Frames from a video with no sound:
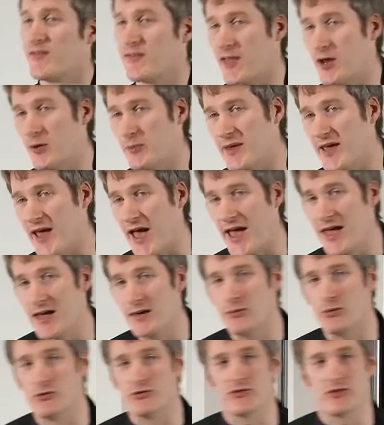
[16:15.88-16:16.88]
they'll be
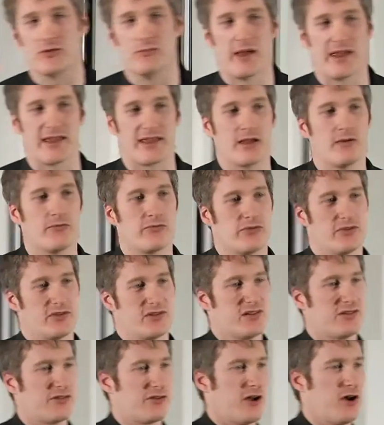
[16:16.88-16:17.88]
able to make
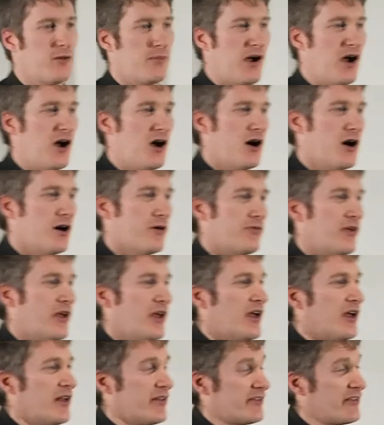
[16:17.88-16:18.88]
inferences on our behalf
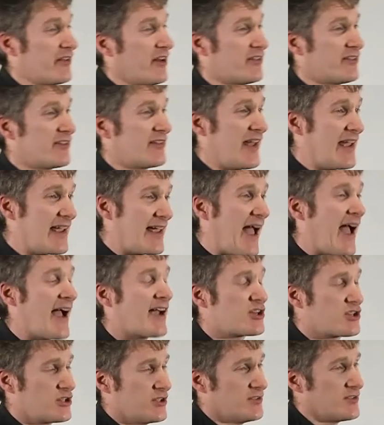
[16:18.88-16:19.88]
and start to take
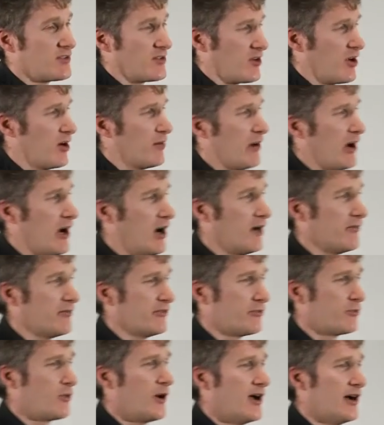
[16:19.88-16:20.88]
actions on our behalf
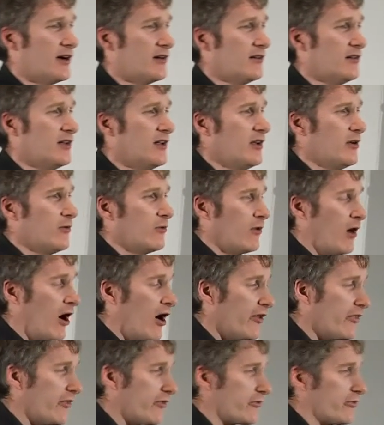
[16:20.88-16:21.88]
as well,
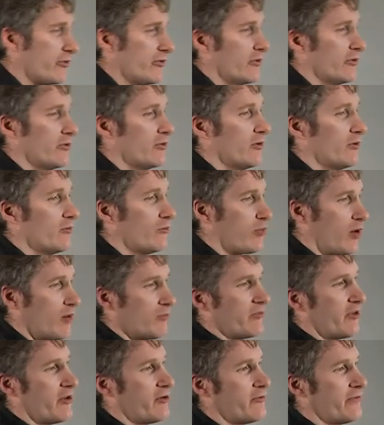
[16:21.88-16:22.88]
either through
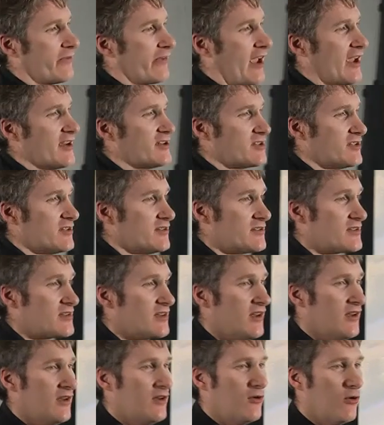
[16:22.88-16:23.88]
prompt notifications
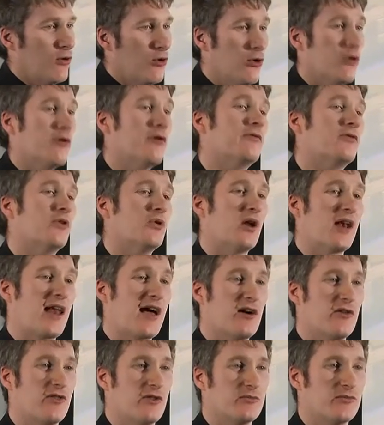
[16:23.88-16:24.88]
or if you
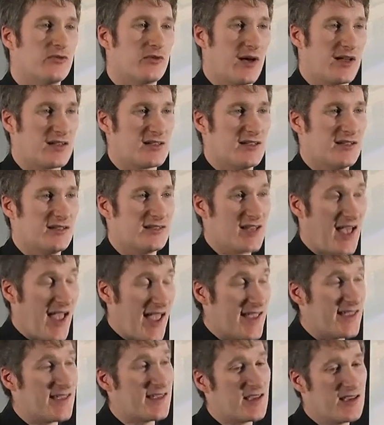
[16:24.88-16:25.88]
allow them to actually
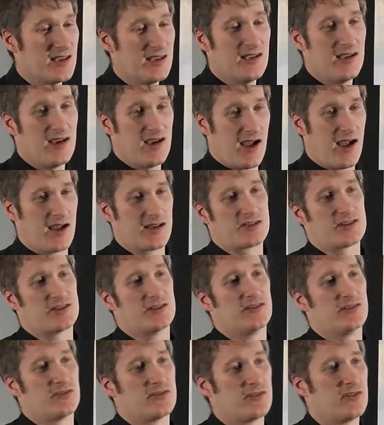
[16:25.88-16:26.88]
take
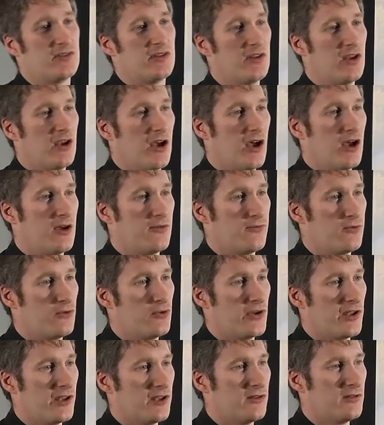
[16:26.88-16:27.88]
actions uh,
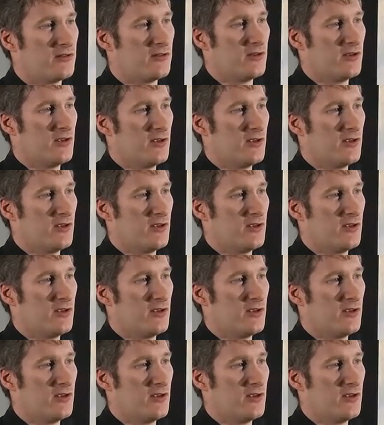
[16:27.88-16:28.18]
for you.